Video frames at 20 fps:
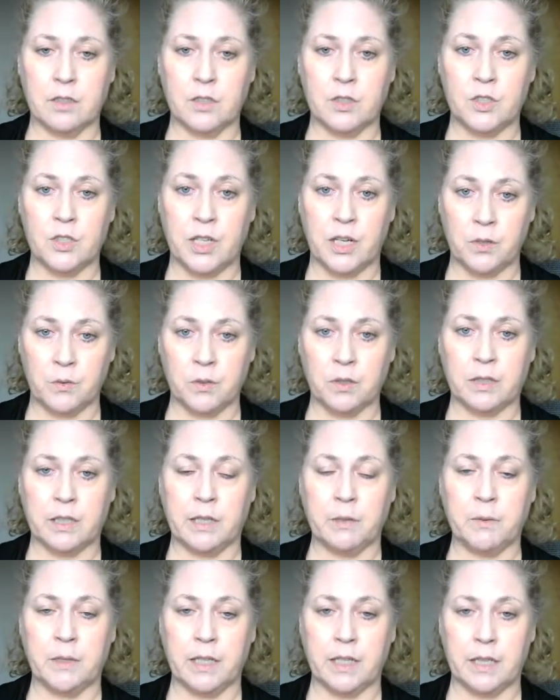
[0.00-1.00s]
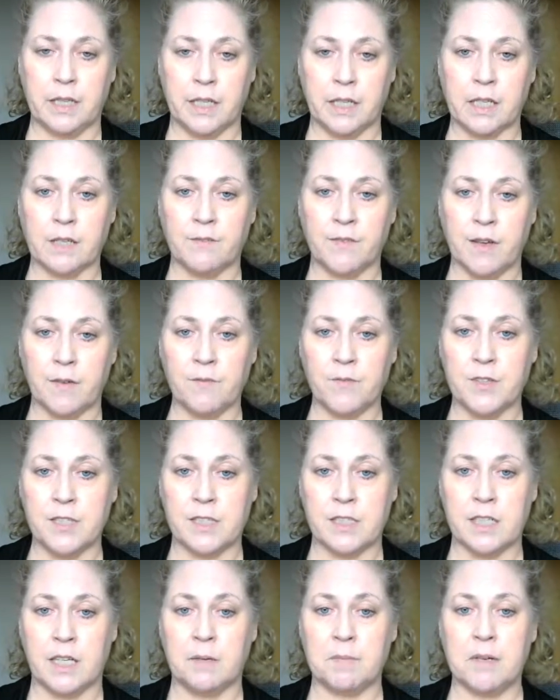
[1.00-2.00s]
generally, when you think of
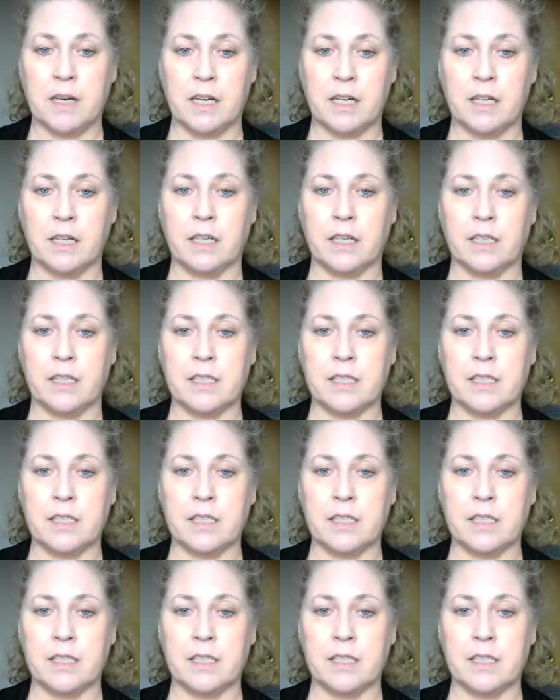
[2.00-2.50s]
emphysema,